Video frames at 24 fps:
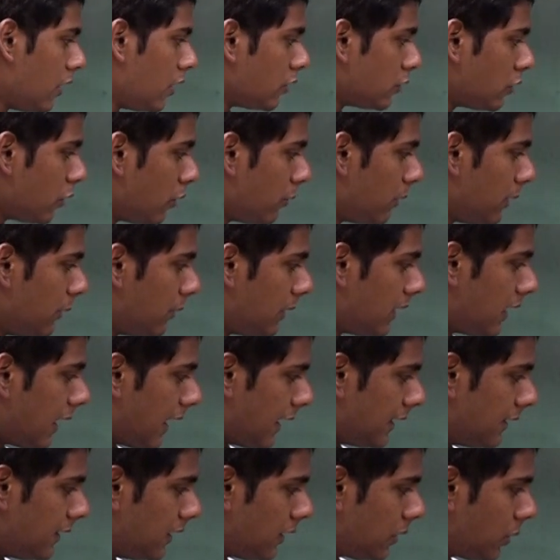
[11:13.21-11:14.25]
So we will
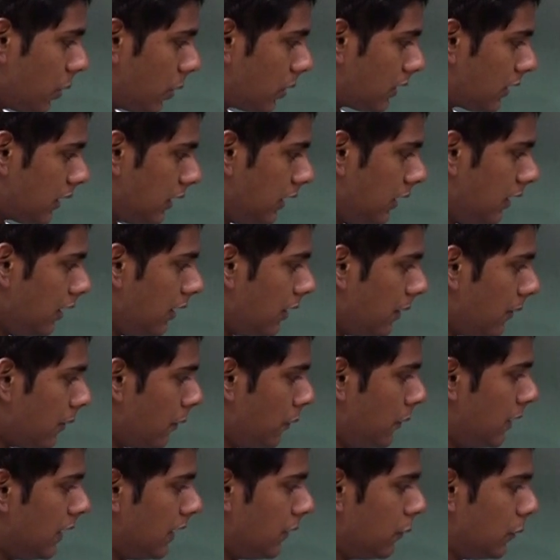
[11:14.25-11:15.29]
write the total
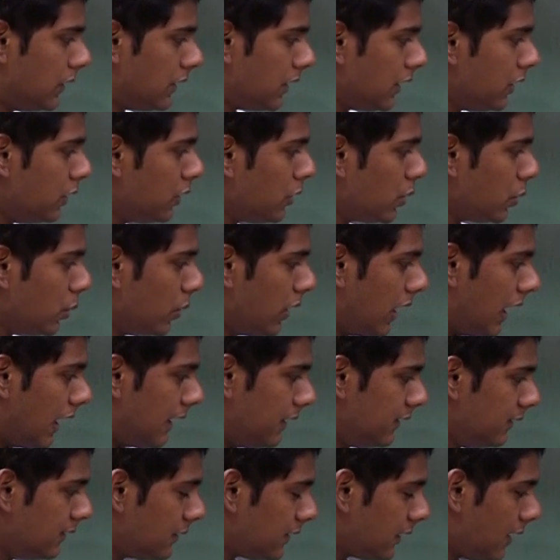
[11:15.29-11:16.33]
within two
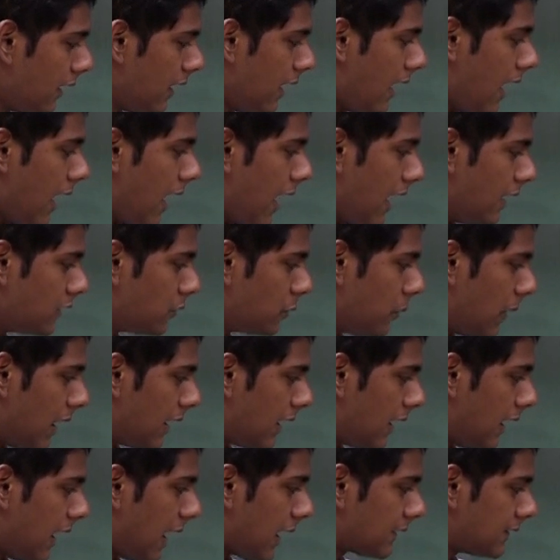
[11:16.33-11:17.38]
lines as
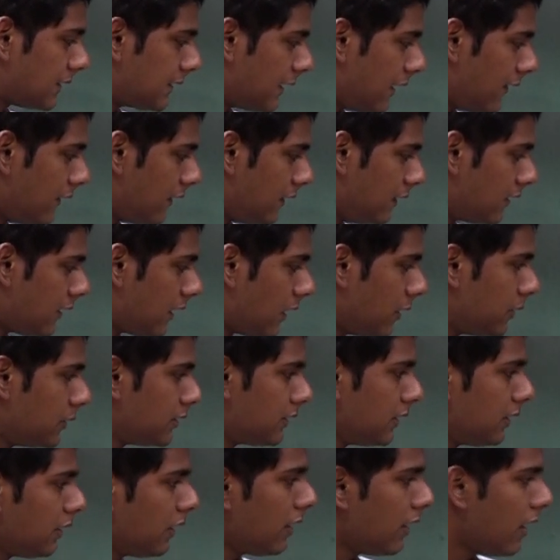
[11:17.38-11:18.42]

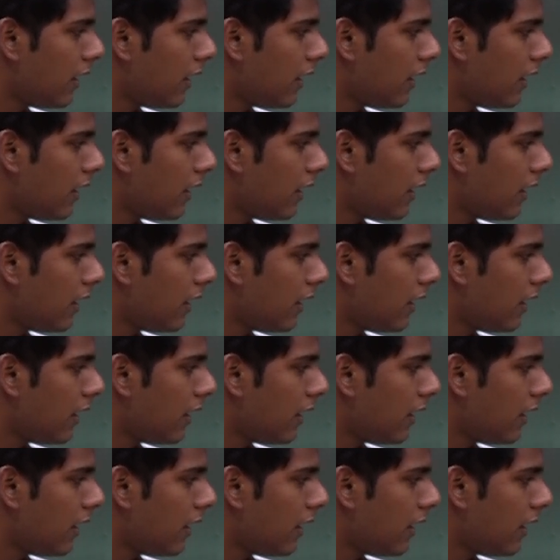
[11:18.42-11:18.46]
1,07,000